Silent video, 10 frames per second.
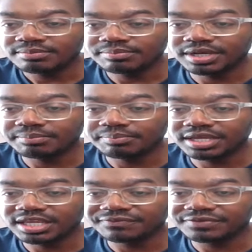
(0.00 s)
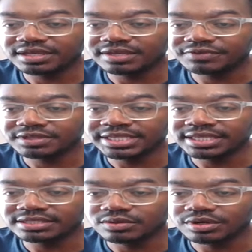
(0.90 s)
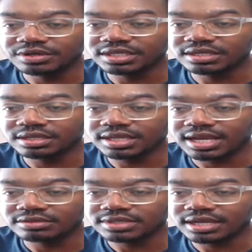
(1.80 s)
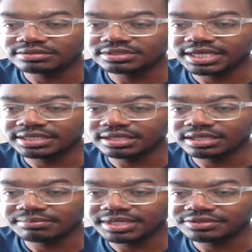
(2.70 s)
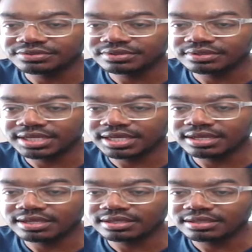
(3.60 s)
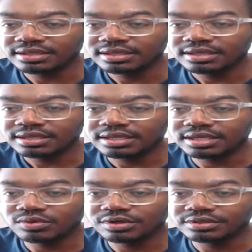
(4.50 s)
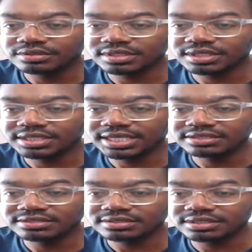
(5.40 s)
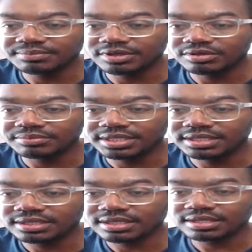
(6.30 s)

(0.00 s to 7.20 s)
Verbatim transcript: but but if the if the link isn't working, I'll I'll check it and make sure that it works, and then just email me,